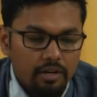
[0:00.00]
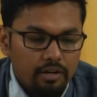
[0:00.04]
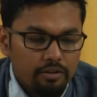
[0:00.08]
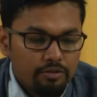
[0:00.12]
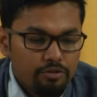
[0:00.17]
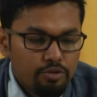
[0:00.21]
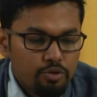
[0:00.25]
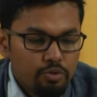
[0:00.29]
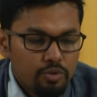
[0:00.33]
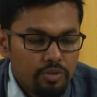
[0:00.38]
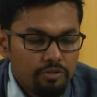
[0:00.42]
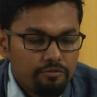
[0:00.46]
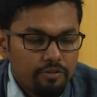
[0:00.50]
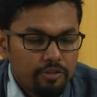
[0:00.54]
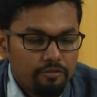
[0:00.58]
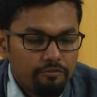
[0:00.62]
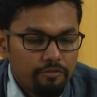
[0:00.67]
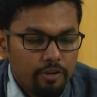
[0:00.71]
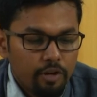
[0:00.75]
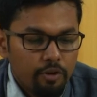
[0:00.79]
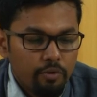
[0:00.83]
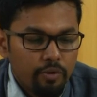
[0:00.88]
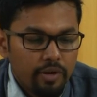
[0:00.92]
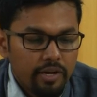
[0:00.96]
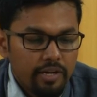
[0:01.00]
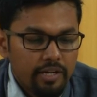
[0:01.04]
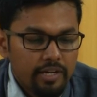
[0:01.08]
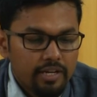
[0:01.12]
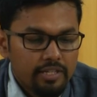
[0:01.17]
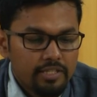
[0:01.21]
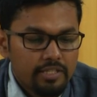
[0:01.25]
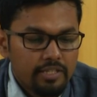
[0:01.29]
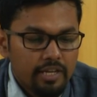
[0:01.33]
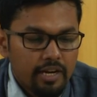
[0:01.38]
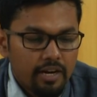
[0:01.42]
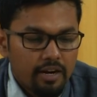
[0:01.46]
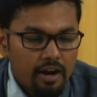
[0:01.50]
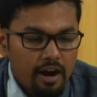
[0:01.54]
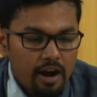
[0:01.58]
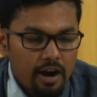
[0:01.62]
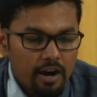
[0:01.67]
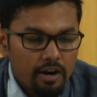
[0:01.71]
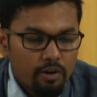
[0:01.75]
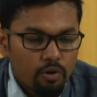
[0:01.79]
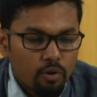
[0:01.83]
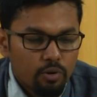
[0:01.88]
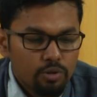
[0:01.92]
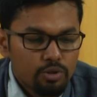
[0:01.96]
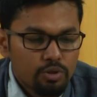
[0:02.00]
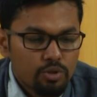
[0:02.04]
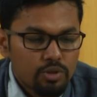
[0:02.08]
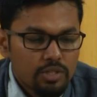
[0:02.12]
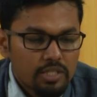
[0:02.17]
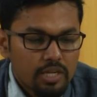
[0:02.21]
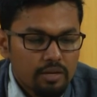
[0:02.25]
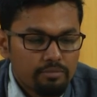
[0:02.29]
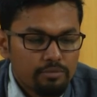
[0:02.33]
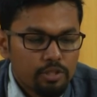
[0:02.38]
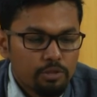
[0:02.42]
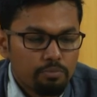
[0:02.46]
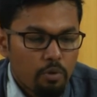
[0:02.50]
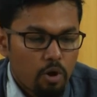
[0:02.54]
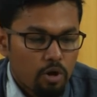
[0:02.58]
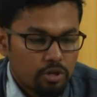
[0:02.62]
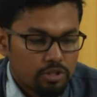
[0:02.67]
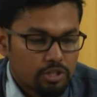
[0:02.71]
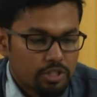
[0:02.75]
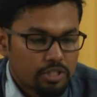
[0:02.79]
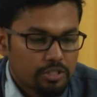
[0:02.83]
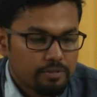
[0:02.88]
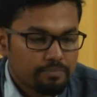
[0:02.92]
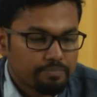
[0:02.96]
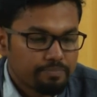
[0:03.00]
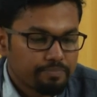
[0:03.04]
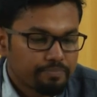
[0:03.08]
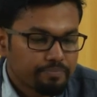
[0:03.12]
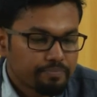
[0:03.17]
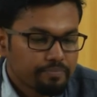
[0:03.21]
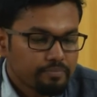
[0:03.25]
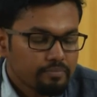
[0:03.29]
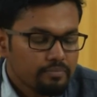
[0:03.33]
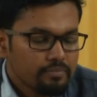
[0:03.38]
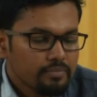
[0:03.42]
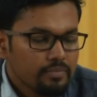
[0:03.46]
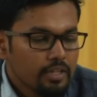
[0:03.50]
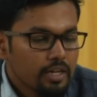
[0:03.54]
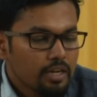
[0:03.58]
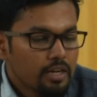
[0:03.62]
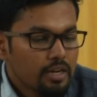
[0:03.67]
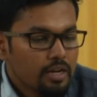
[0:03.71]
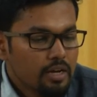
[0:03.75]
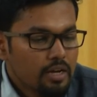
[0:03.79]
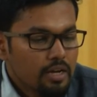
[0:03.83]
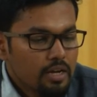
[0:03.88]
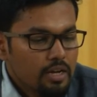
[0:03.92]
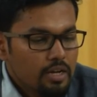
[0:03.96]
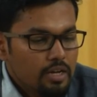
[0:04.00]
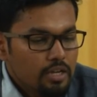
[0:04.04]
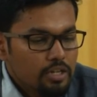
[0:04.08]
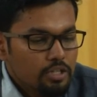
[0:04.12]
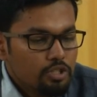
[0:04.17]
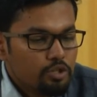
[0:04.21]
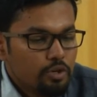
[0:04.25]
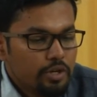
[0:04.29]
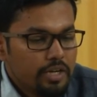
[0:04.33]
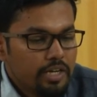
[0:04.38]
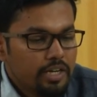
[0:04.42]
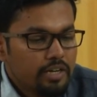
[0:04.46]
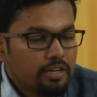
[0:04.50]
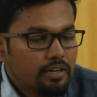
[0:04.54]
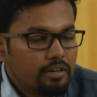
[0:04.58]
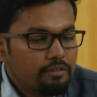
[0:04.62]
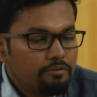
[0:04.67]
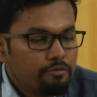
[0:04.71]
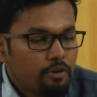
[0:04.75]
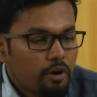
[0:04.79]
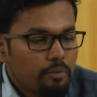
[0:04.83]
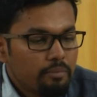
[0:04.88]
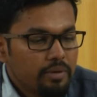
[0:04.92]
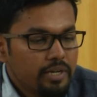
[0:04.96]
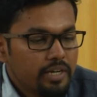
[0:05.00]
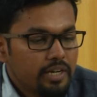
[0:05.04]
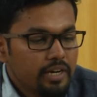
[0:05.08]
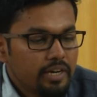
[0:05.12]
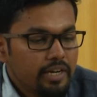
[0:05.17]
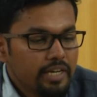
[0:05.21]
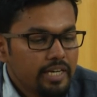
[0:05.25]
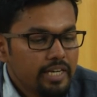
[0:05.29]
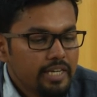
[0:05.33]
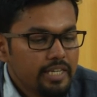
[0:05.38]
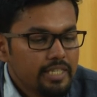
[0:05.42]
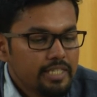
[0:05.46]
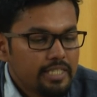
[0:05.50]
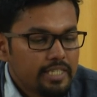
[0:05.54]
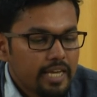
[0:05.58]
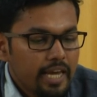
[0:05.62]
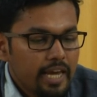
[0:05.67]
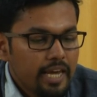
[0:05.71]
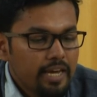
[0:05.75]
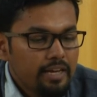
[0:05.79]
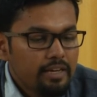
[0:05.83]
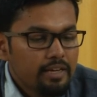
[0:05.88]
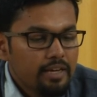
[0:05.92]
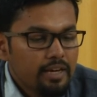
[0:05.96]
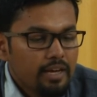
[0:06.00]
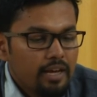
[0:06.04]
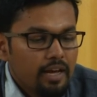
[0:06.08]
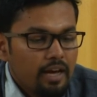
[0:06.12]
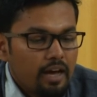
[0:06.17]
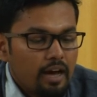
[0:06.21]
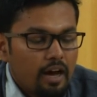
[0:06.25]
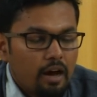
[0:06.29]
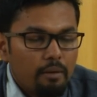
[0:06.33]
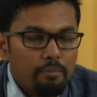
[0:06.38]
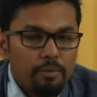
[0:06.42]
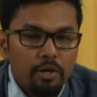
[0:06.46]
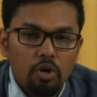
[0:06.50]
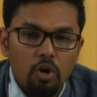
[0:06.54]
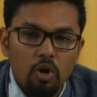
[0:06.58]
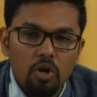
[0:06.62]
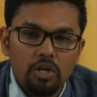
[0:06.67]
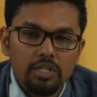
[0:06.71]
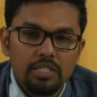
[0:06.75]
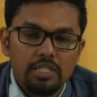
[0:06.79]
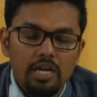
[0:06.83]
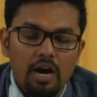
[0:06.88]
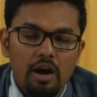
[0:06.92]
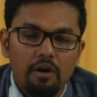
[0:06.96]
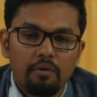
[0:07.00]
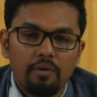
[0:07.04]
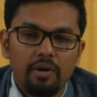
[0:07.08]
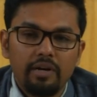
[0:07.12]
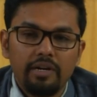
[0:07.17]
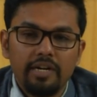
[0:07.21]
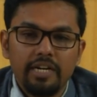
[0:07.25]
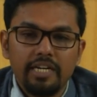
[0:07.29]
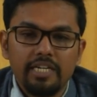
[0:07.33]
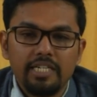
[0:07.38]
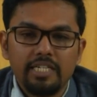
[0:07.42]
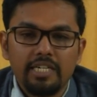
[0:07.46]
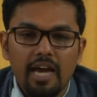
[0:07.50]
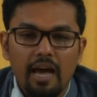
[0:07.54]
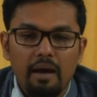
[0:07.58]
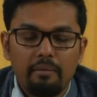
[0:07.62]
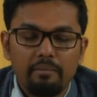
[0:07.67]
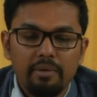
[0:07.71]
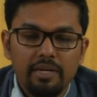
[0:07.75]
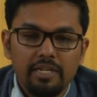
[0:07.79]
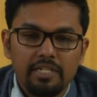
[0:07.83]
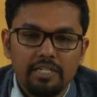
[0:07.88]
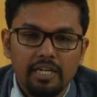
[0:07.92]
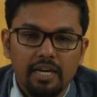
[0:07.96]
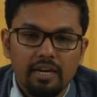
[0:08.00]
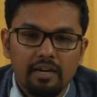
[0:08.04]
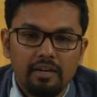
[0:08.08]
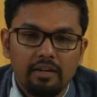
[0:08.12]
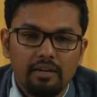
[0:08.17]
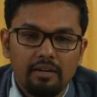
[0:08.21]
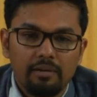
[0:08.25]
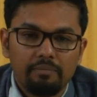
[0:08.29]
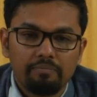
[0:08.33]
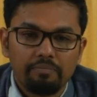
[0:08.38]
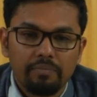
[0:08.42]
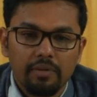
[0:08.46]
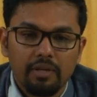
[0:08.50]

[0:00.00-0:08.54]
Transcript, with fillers: two different fellow areas there are also some spots. So, here from here he is saying because our reading habit um,